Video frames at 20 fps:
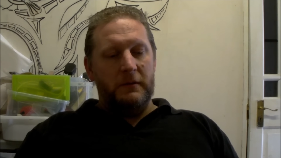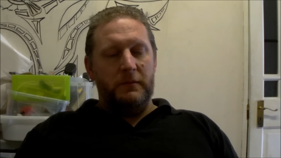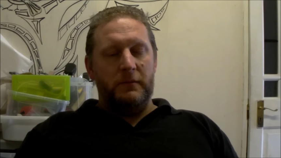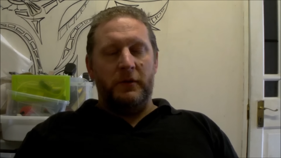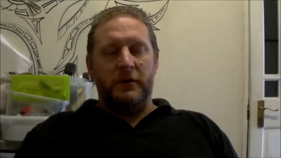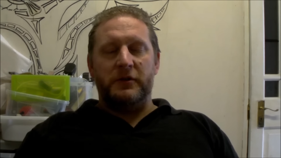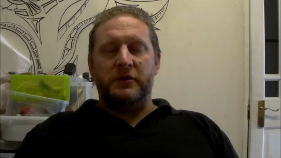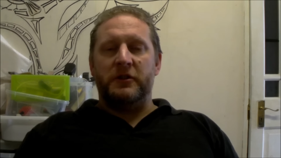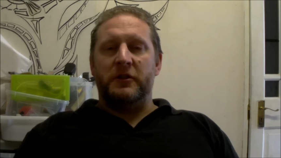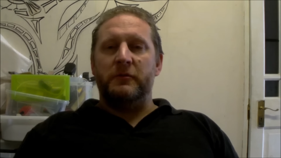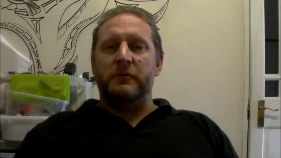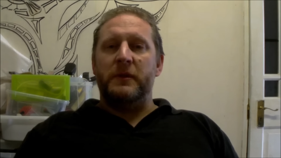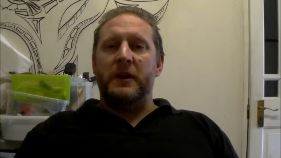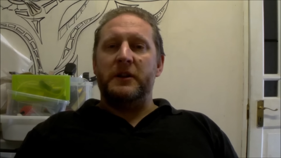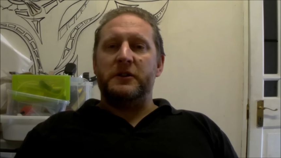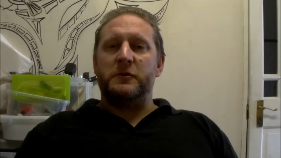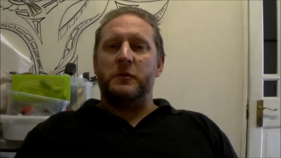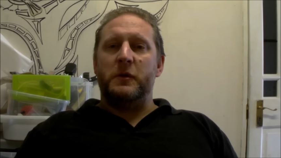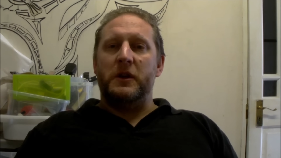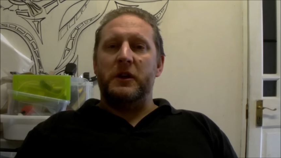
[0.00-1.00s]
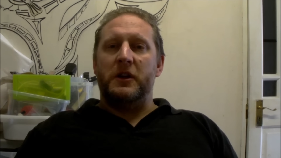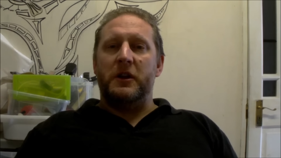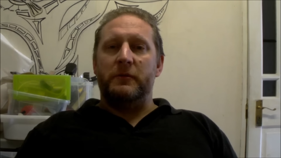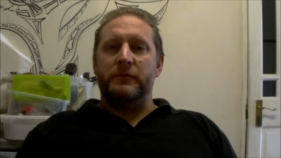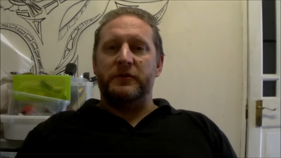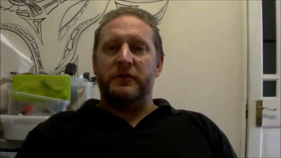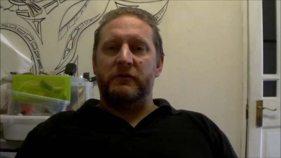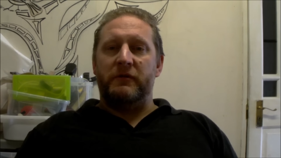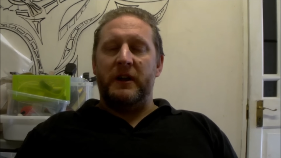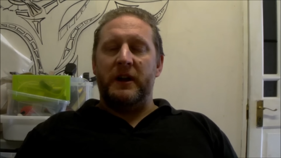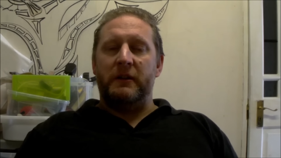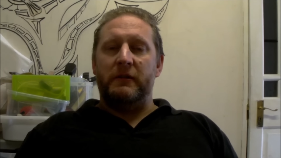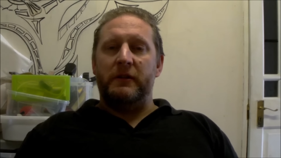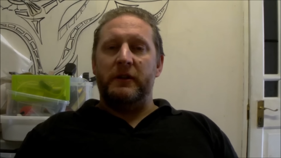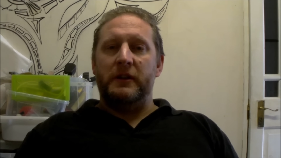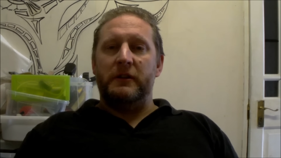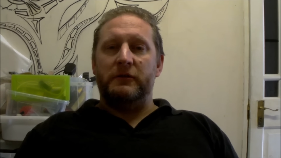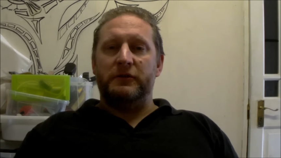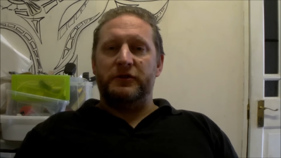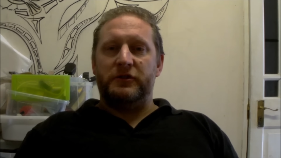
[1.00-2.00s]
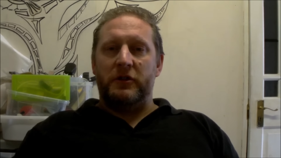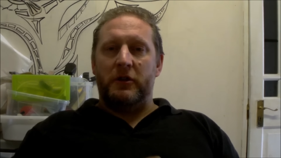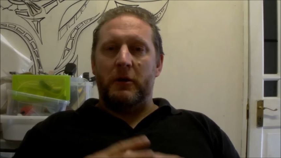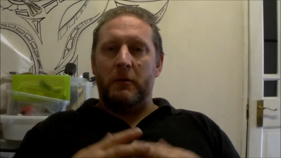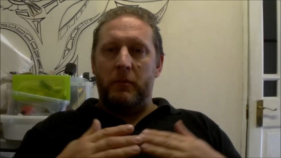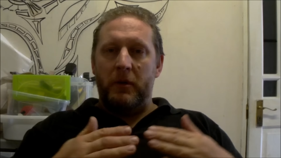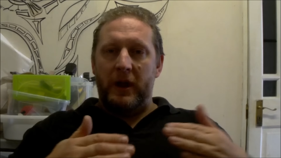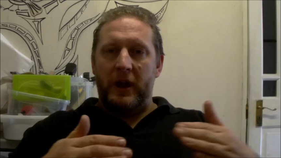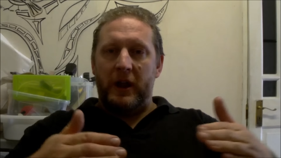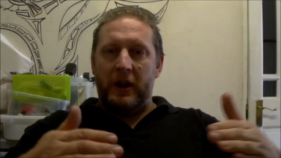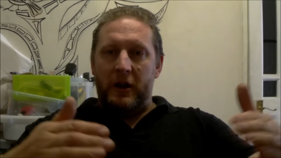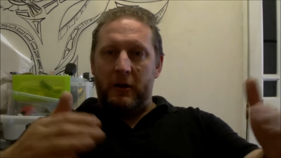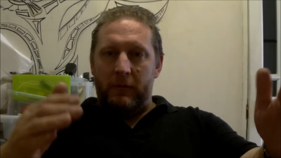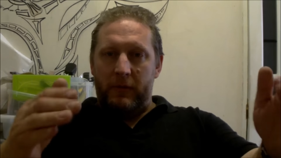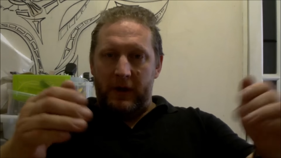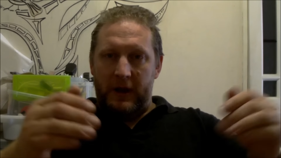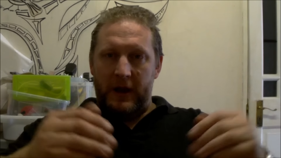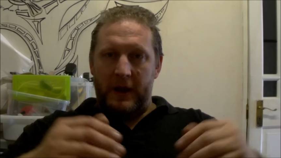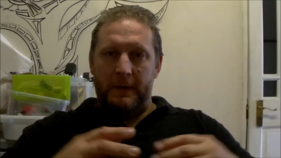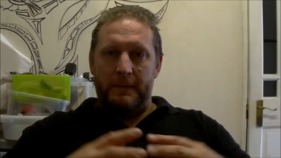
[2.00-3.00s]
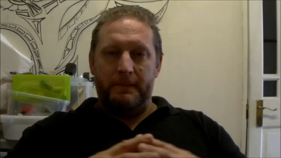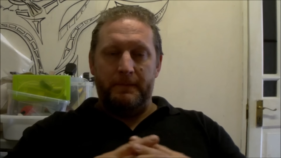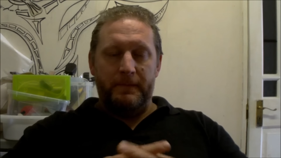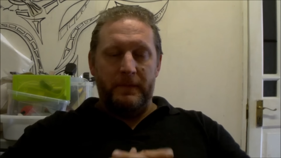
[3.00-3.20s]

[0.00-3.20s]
by the time next week comes around it'll start picking up again.